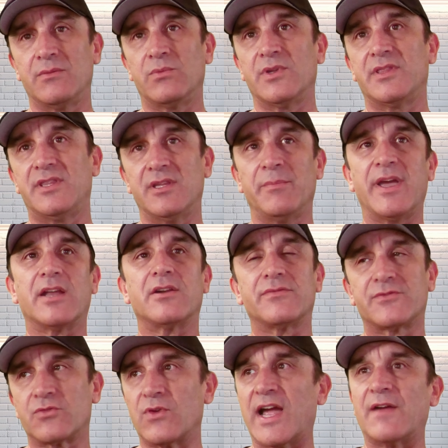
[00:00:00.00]
with the amount
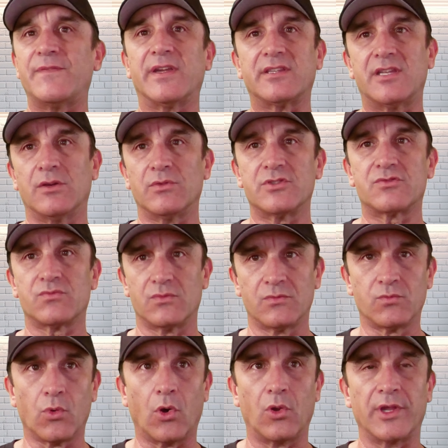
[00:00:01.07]
of traffic that was
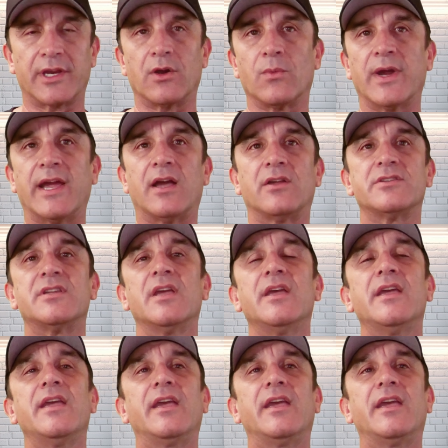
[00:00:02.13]
rolling around